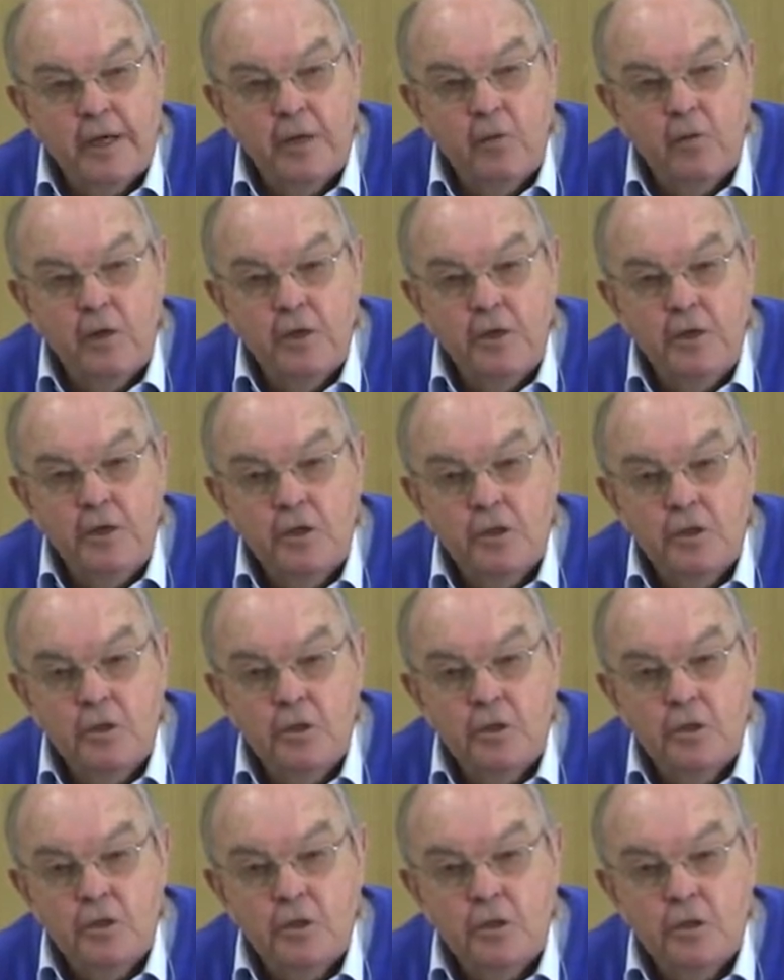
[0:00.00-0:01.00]
And I want
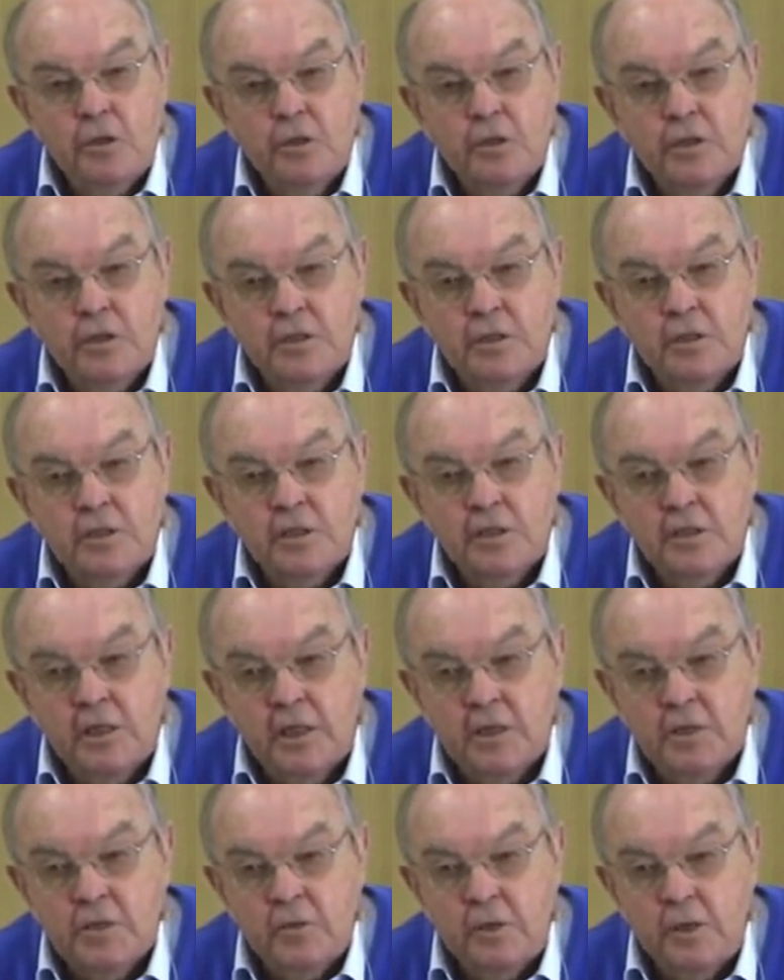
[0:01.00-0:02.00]
you to just
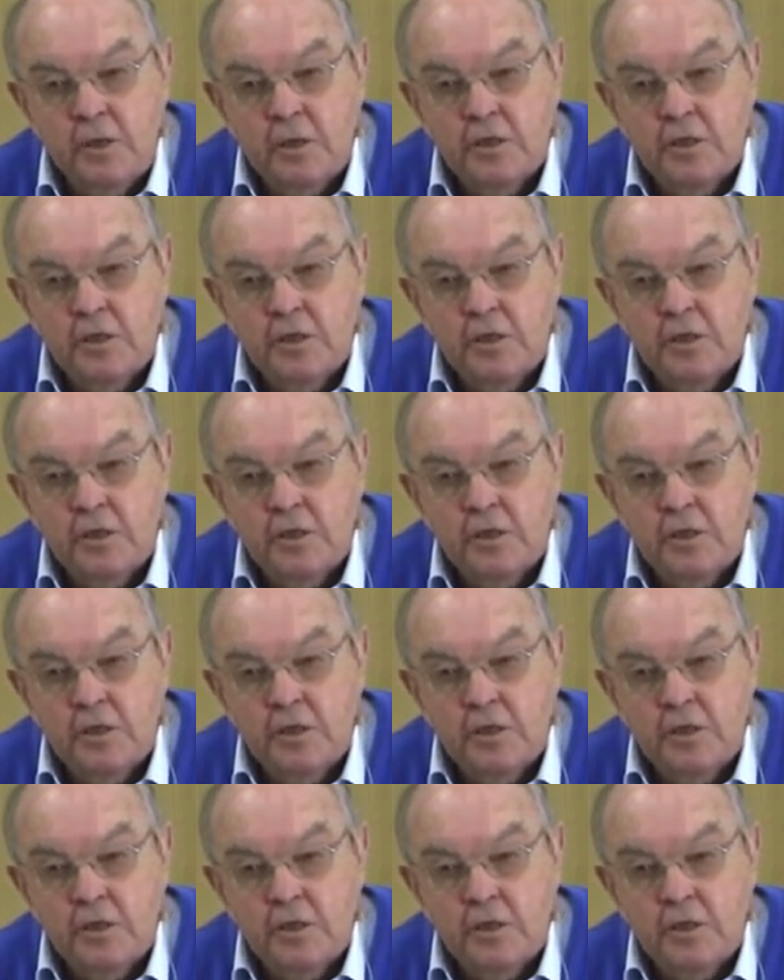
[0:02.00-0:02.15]
discuss with